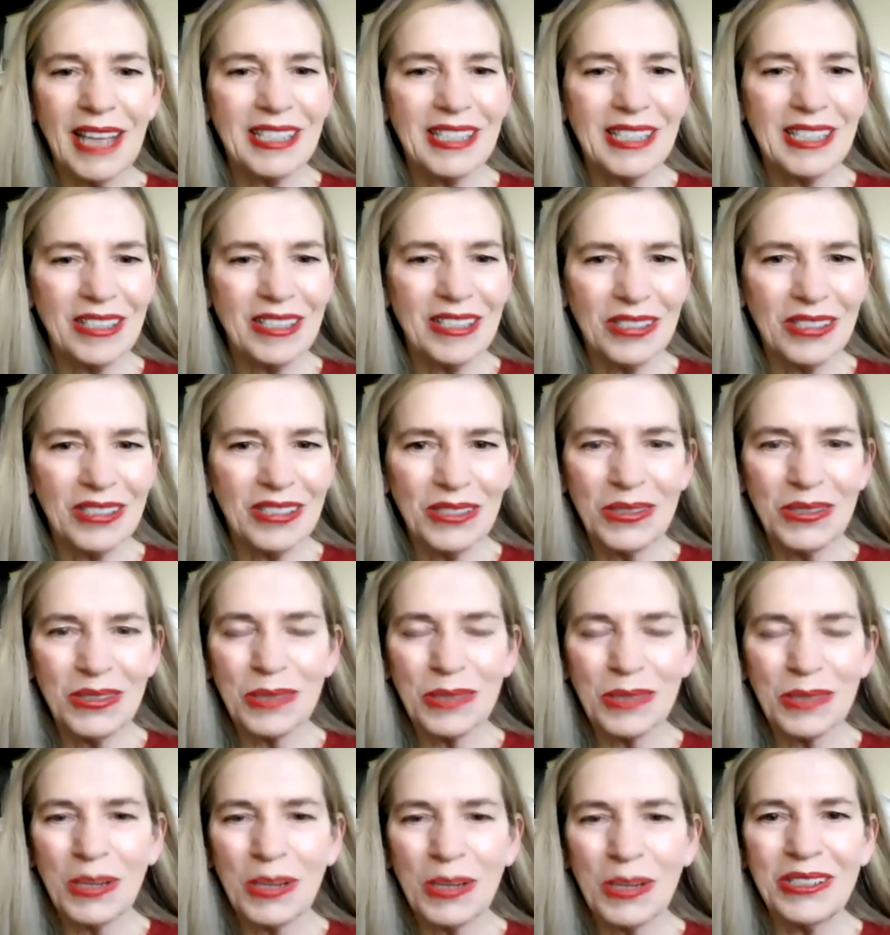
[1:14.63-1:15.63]
So I'll get
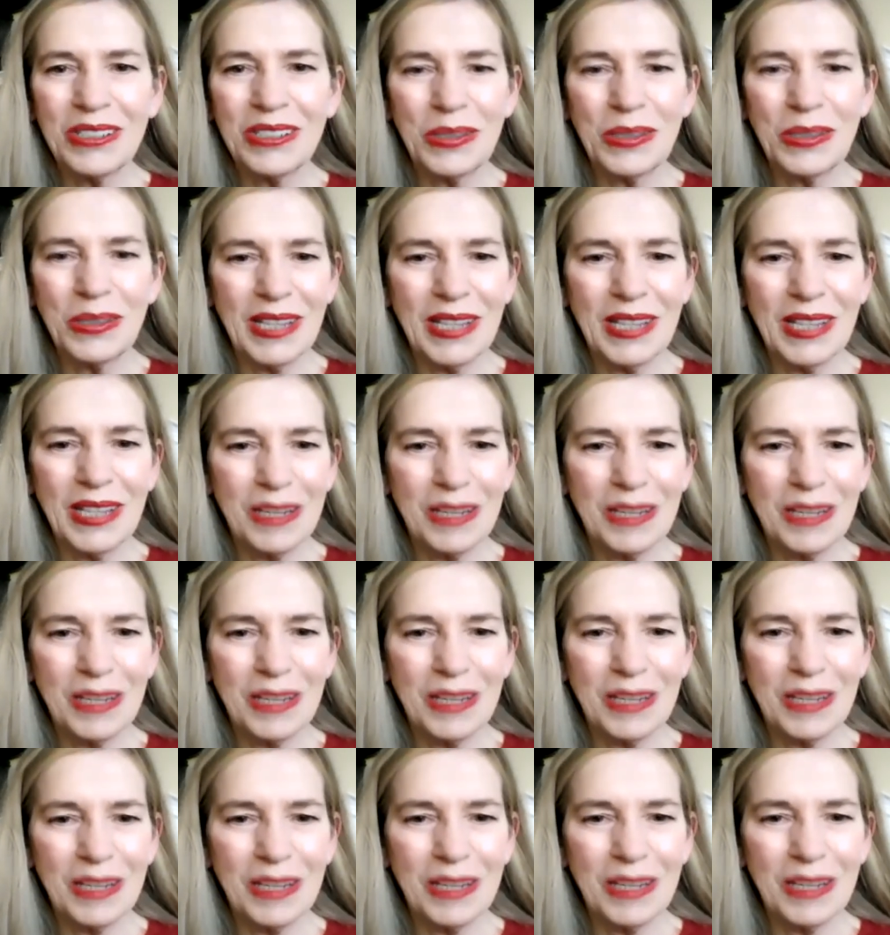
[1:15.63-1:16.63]
to introduce what
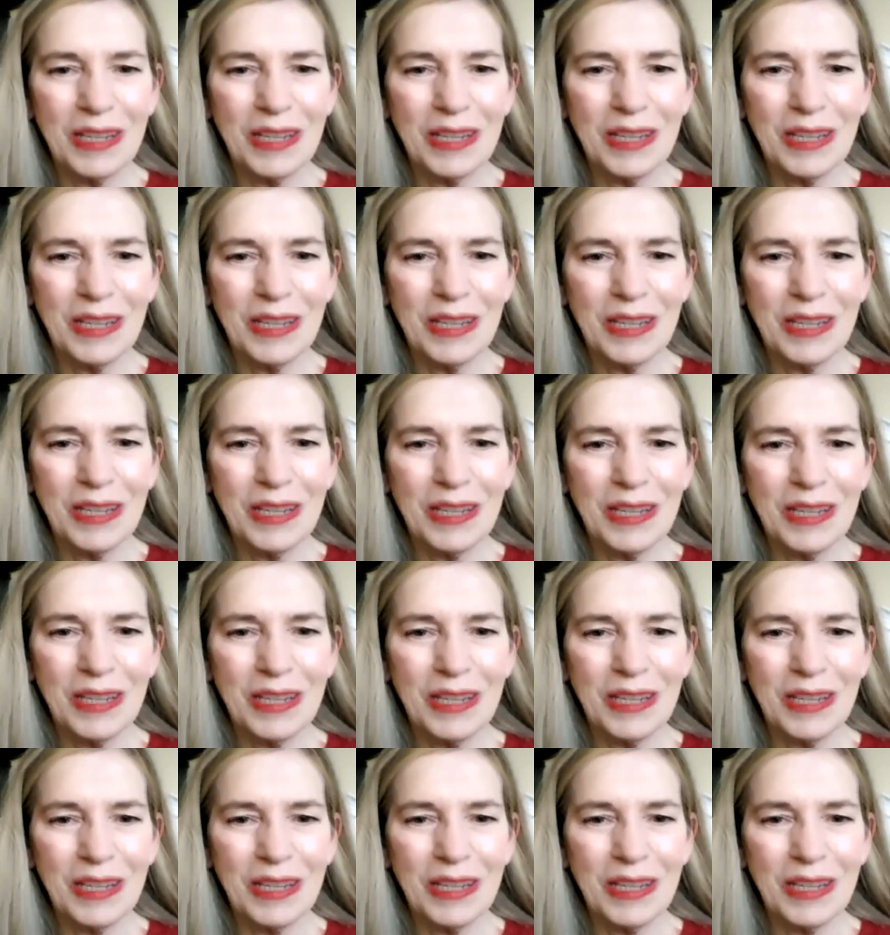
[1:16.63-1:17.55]
you're doing in a minute,